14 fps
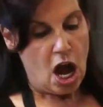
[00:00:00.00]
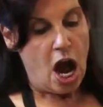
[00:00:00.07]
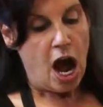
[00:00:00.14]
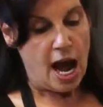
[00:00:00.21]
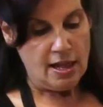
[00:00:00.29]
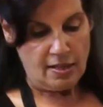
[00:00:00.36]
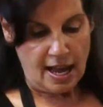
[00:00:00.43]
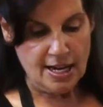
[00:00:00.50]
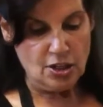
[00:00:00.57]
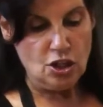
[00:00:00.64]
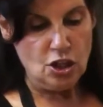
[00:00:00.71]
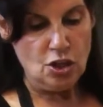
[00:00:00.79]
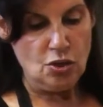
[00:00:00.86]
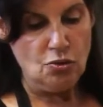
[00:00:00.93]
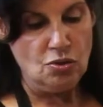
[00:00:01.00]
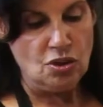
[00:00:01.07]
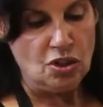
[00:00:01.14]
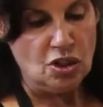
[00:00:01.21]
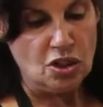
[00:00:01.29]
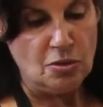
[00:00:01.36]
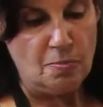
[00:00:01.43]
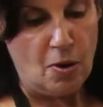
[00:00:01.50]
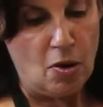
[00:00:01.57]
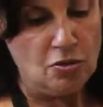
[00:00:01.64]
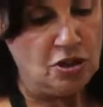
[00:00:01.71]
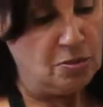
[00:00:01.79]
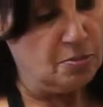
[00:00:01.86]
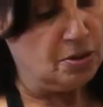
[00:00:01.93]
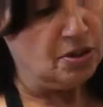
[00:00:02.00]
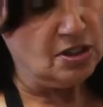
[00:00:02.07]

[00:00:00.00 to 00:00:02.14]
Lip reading: I like to use a disposable